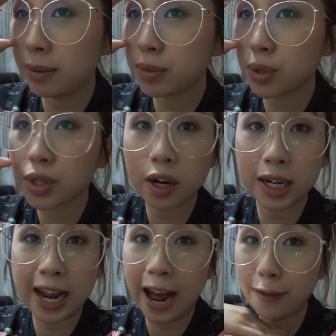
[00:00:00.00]
I'm so
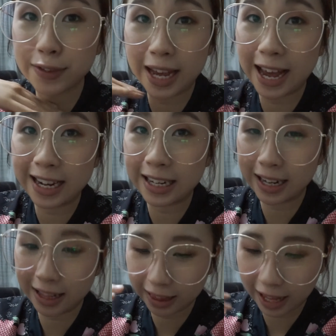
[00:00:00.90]
sorry that I have to end
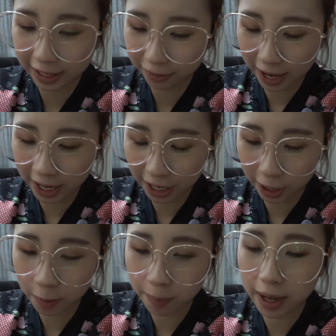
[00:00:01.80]
like right
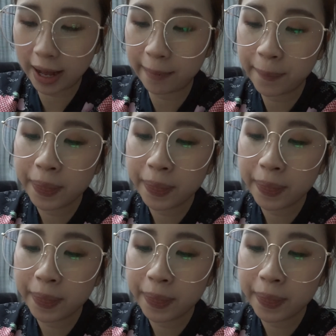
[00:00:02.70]
here, but